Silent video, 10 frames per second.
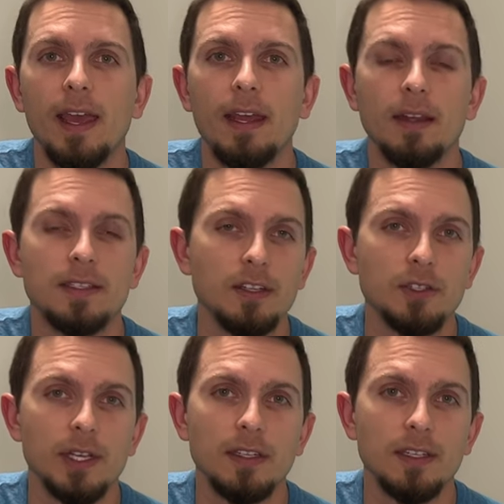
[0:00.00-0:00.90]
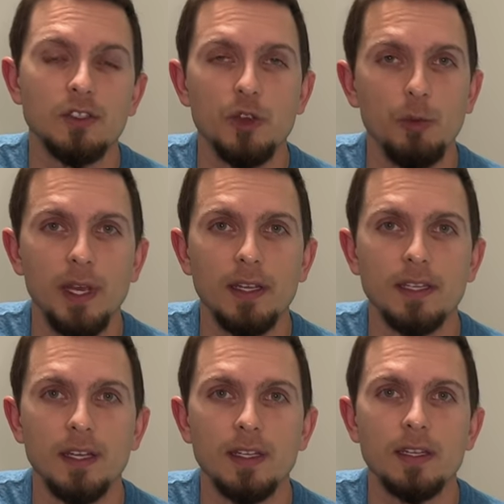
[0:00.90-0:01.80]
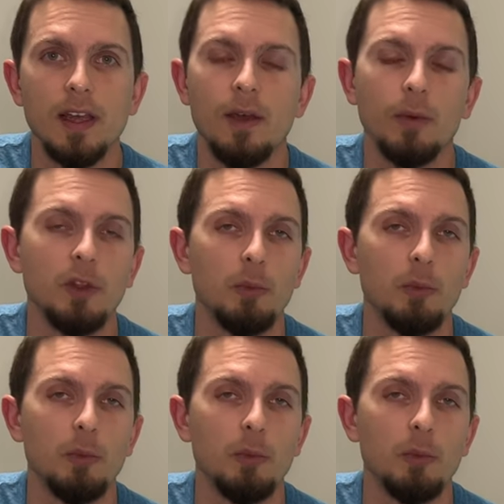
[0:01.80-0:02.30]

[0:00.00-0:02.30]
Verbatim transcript: it essentially is in two pieces. When